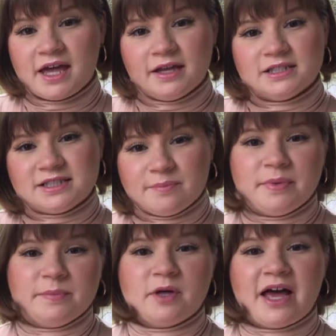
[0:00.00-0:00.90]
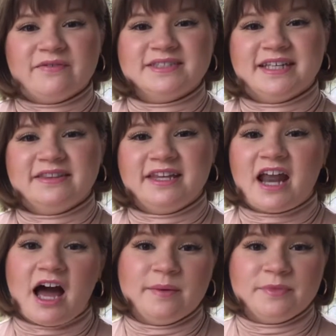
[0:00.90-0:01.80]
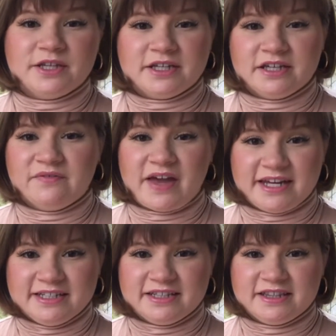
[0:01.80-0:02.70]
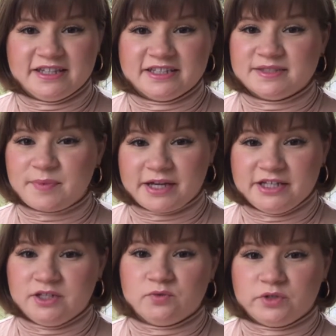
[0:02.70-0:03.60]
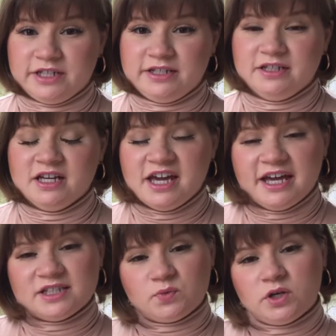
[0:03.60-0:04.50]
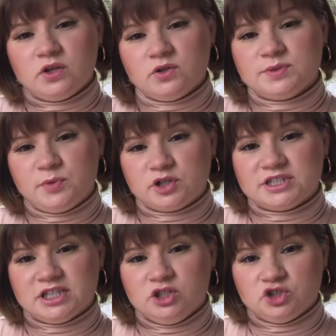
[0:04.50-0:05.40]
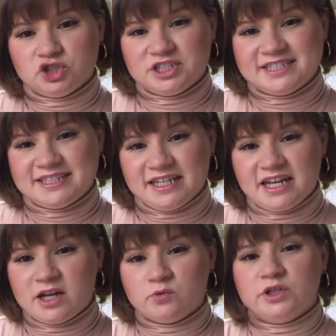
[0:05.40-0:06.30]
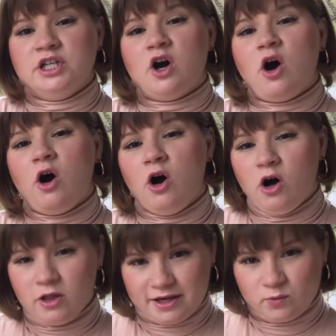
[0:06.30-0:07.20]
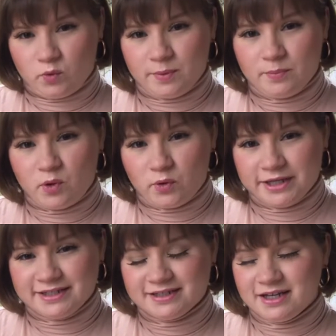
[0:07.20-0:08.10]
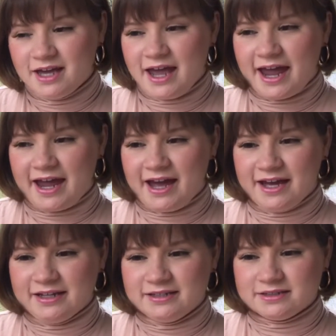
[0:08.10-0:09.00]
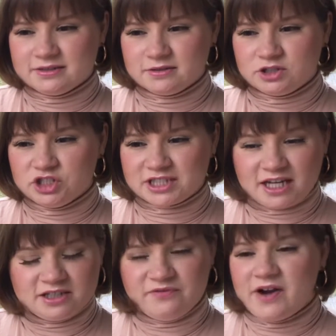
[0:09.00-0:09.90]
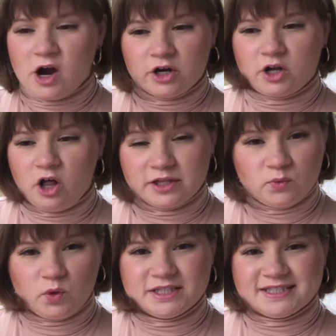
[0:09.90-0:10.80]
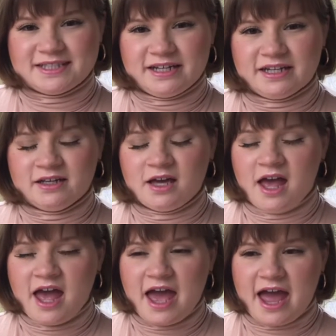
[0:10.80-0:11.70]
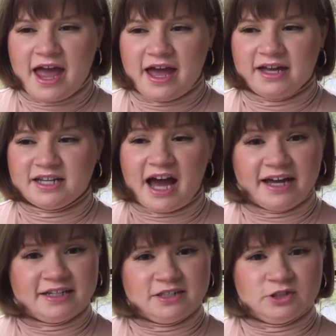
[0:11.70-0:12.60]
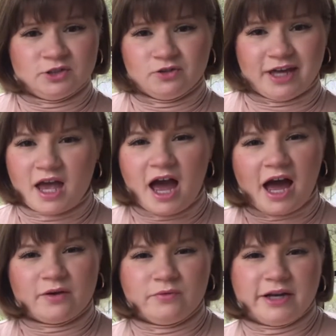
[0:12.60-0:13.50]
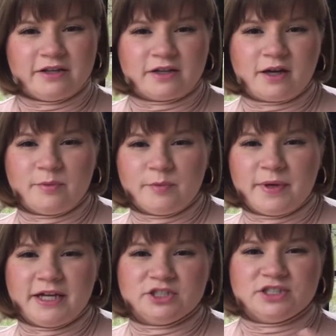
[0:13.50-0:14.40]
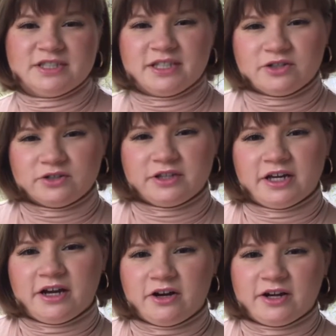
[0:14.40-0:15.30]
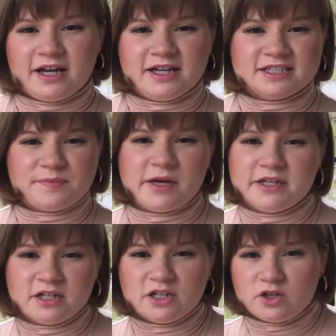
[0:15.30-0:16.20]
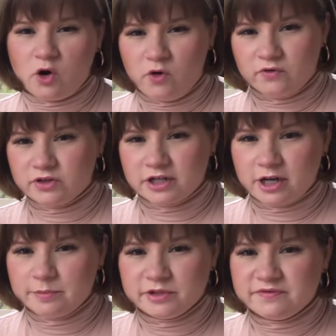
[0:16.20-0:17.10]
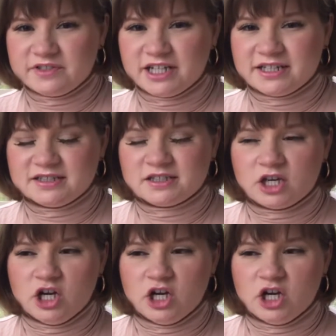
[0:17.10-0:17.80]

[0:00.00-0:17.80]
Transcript: Some people have said that I'm Thinking of Ending Things by Ian Reid is one of those books that you should sit and read all at one point and just kind of devour it all in one sitting. And I didn't do that. I read a couple pages here and there, and I expanded it over a couple of days.